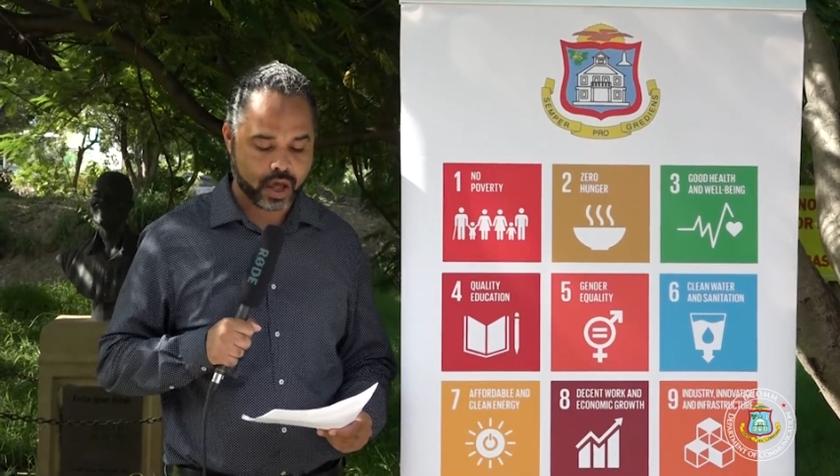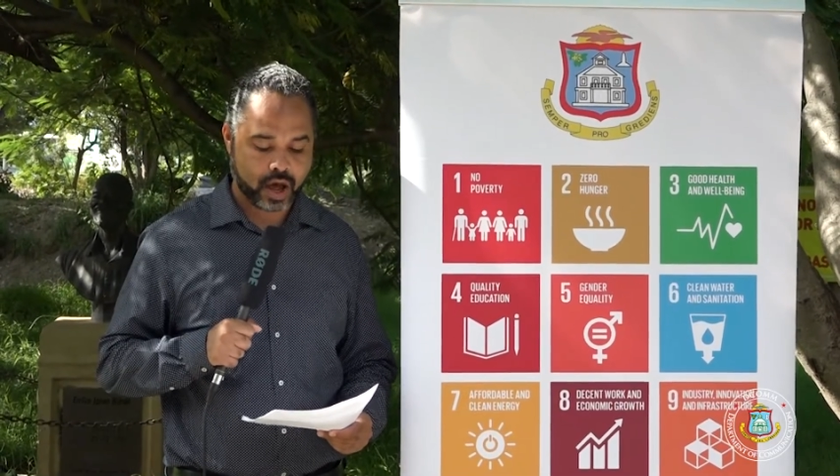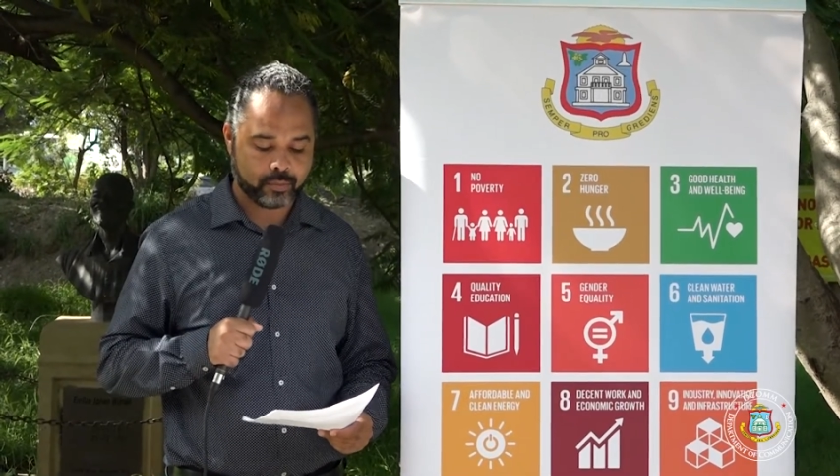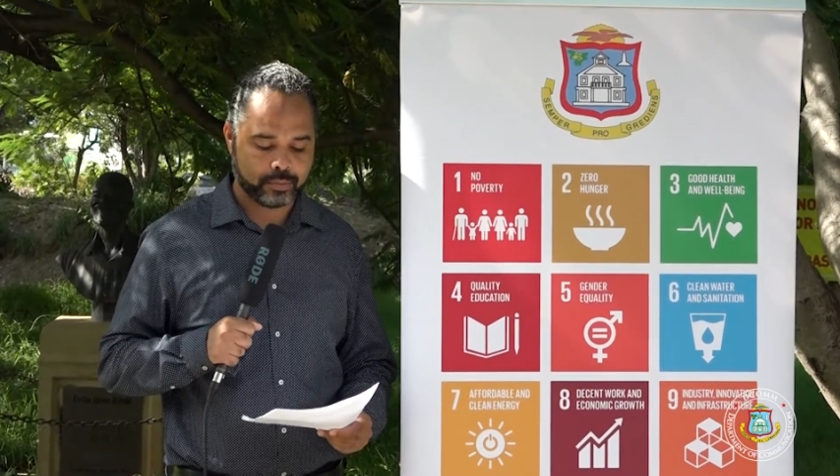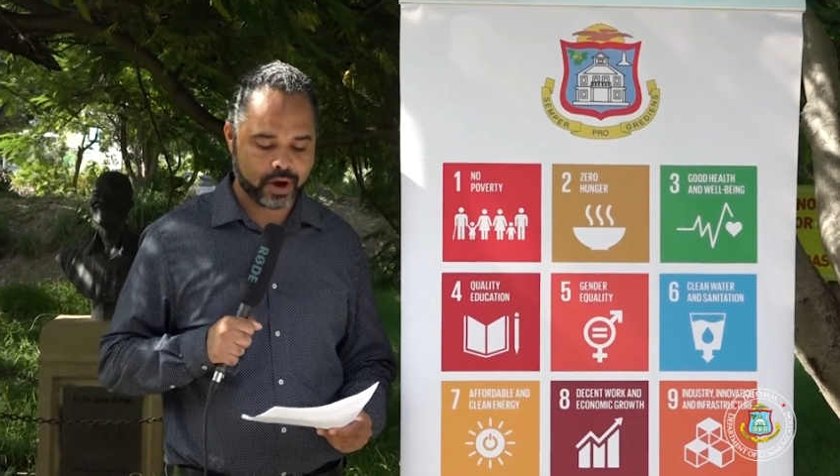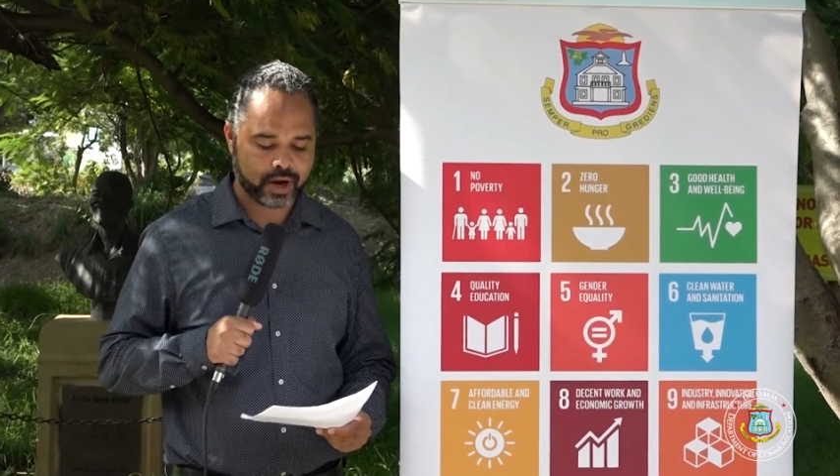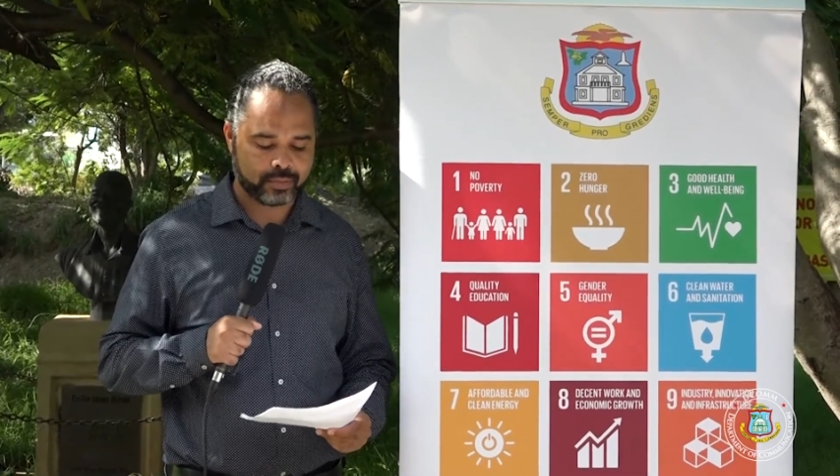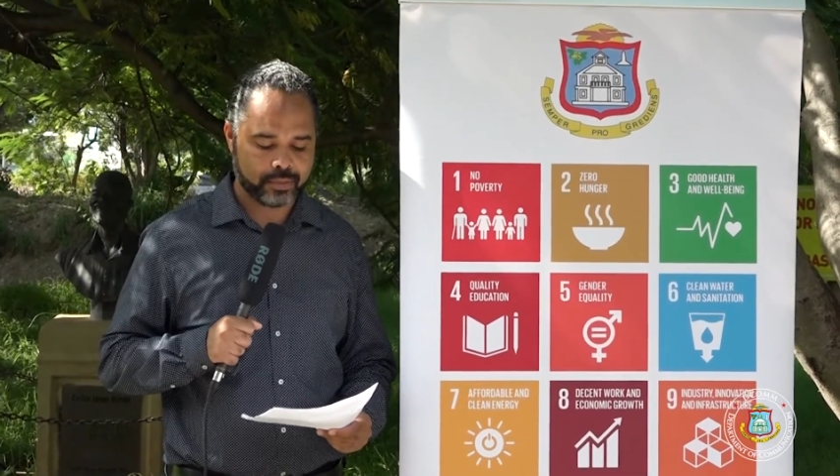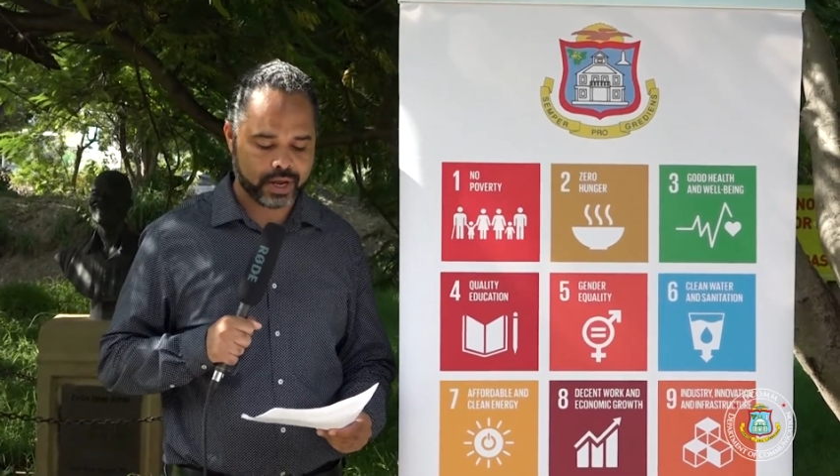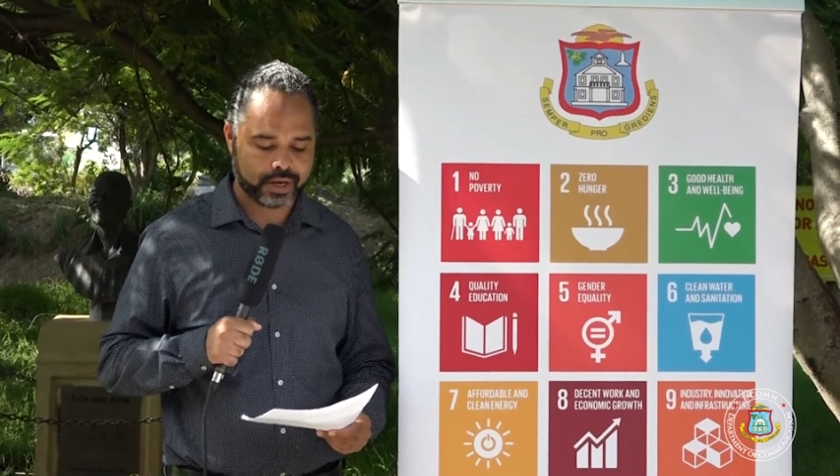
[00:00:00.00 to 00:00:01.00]
A park
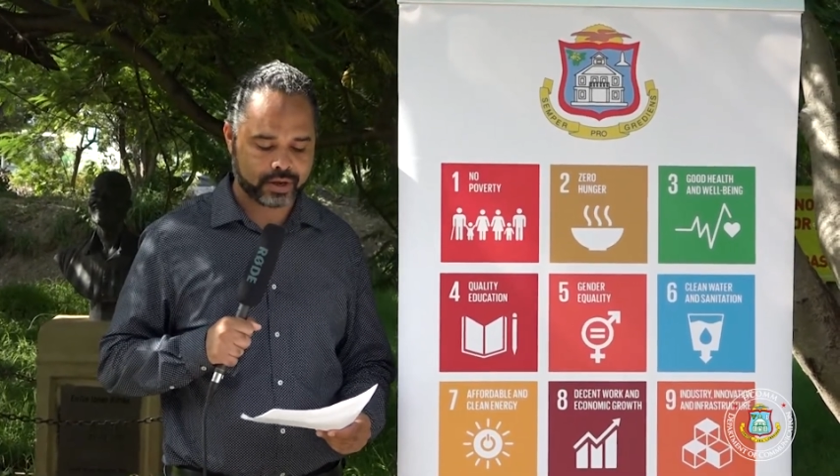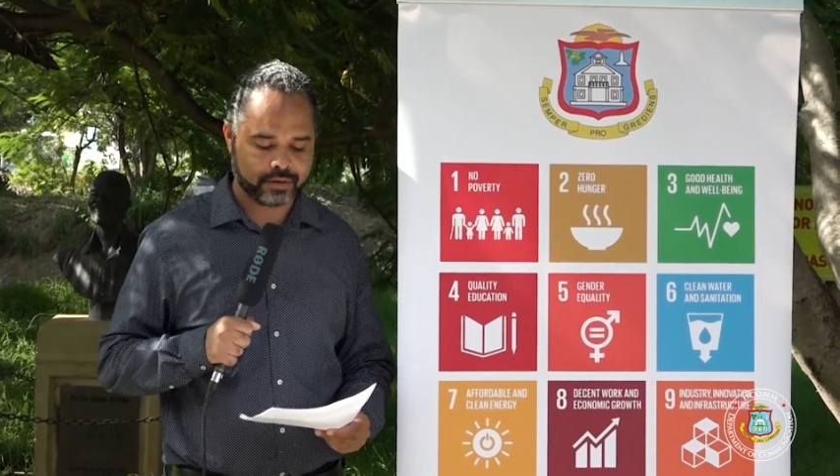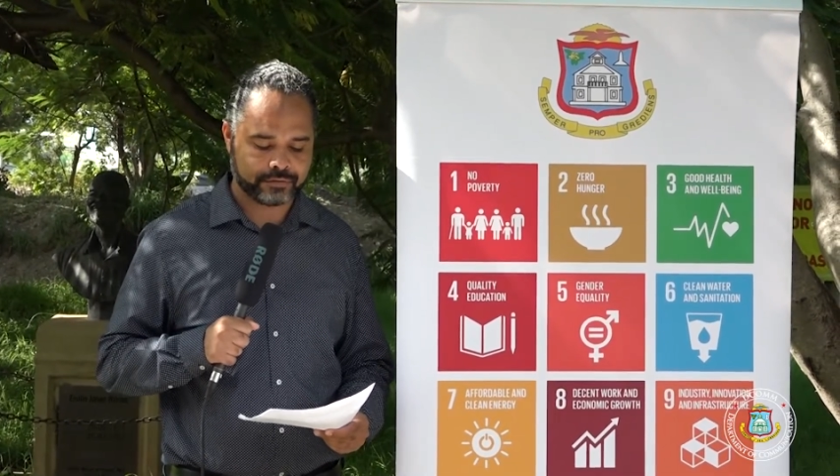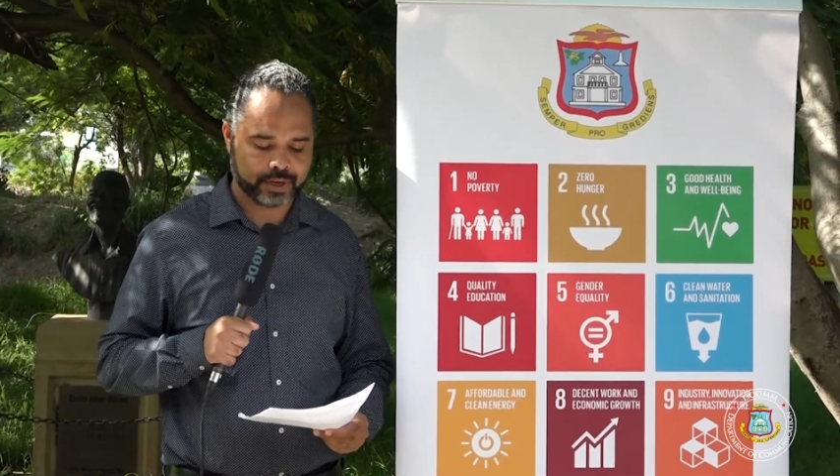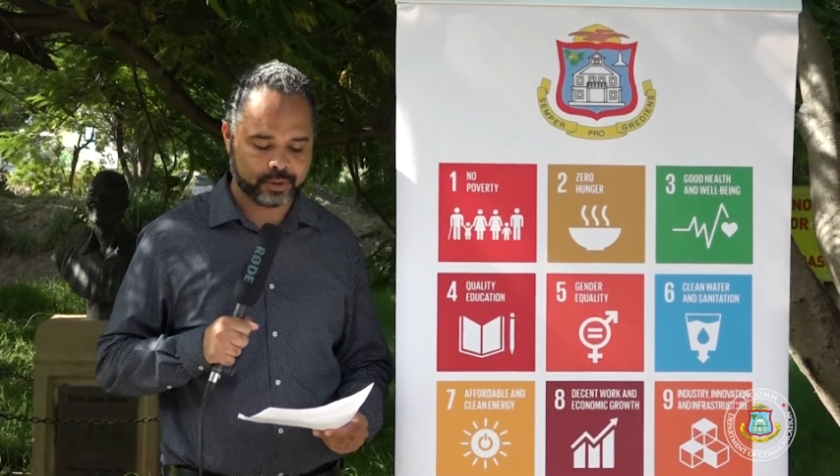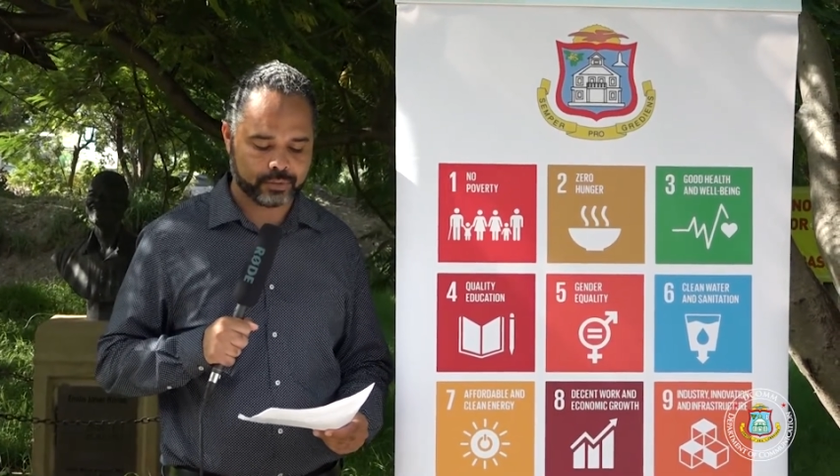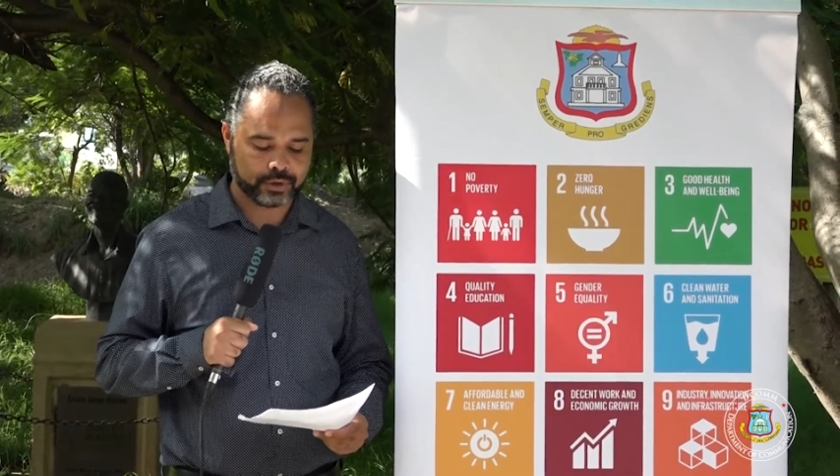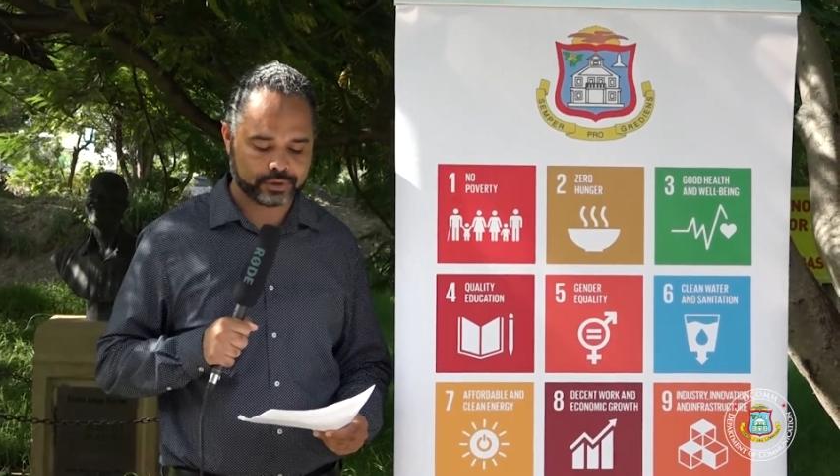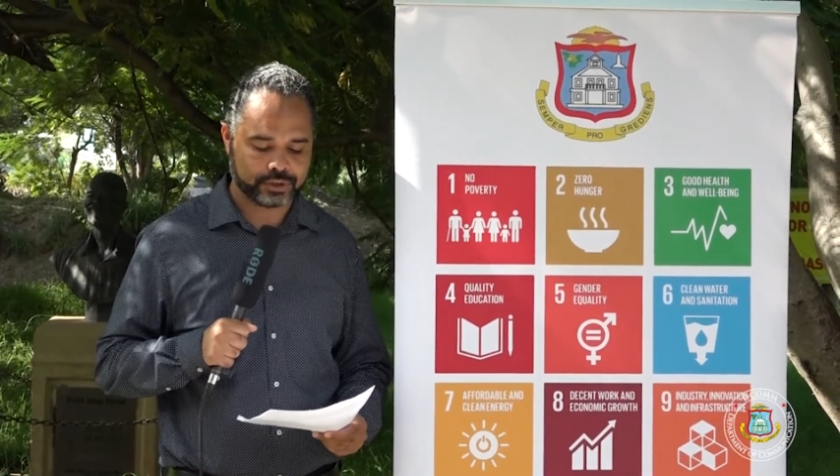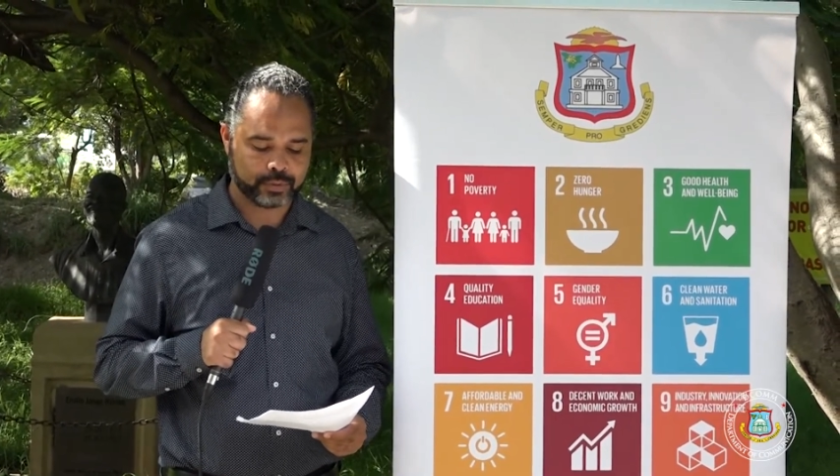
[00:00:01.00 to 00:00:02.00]
made
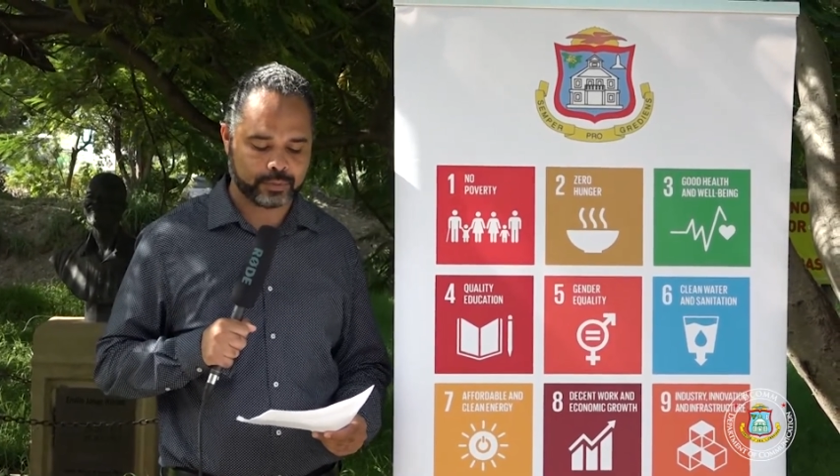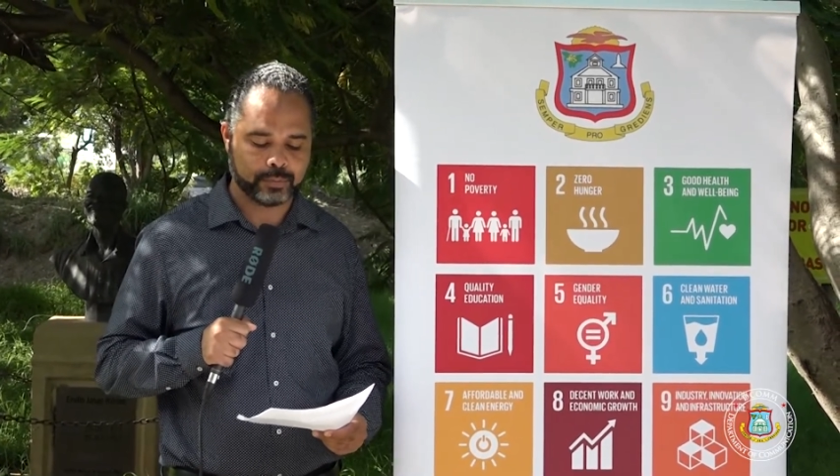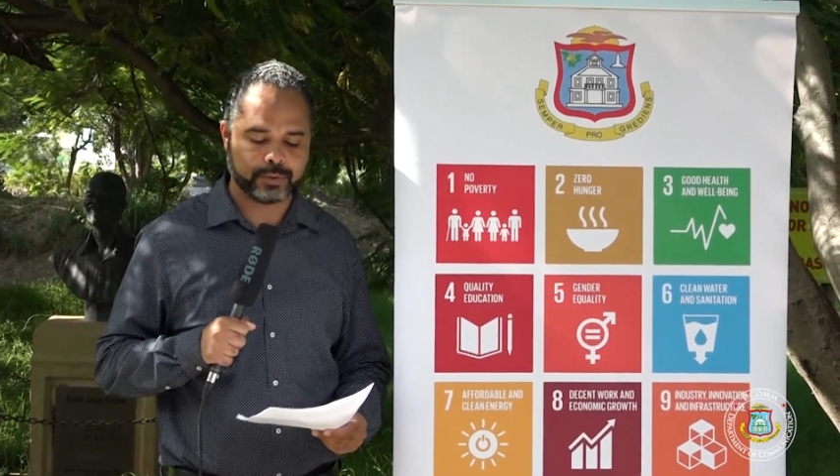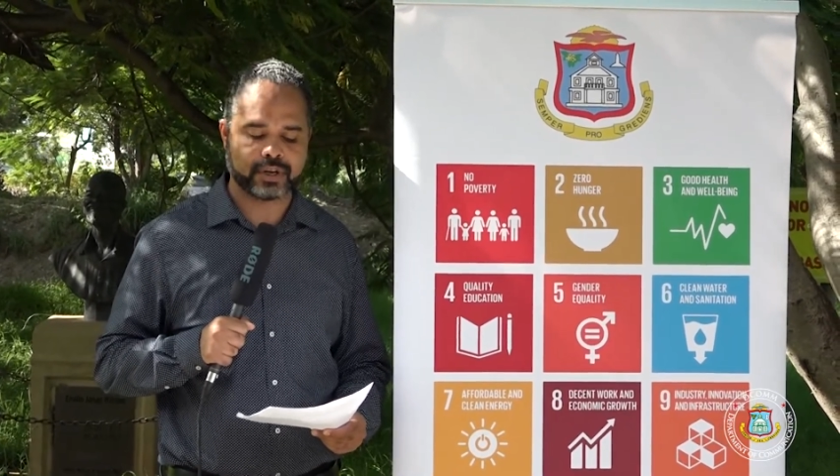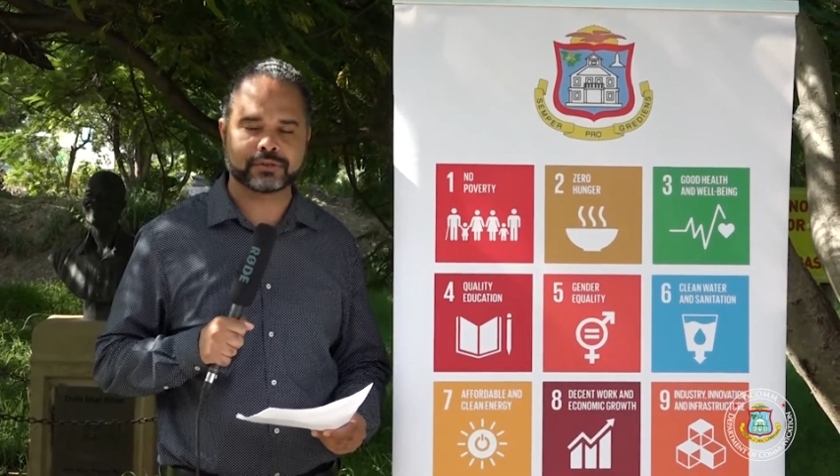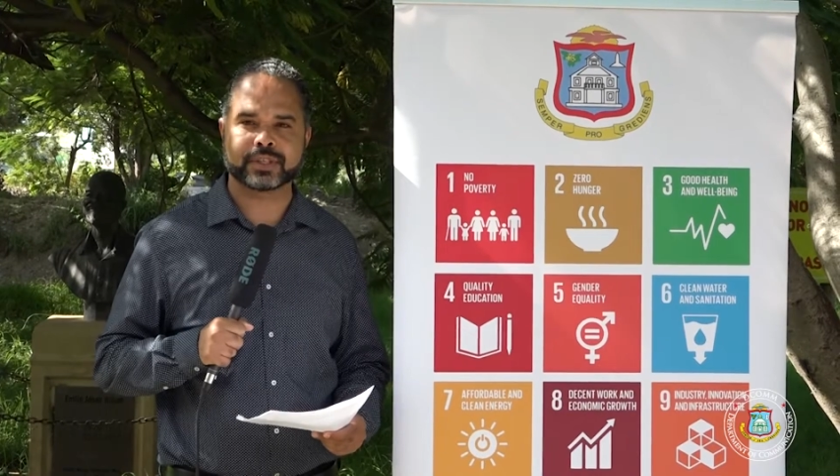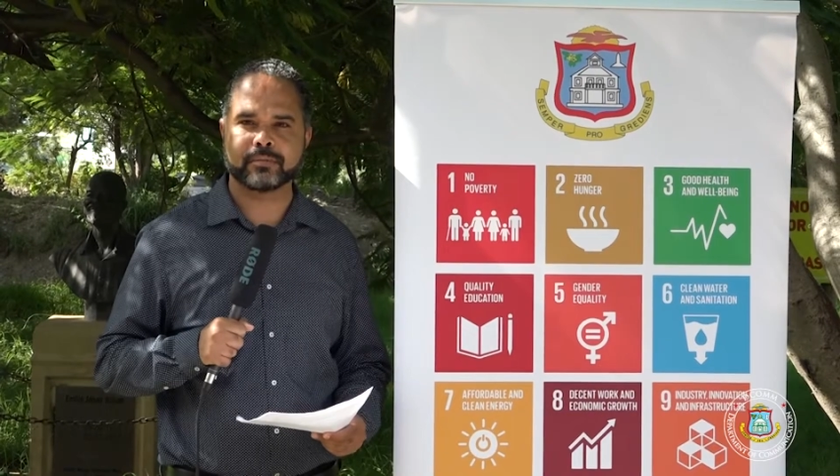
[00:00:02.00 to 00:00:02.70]
available to the people of St.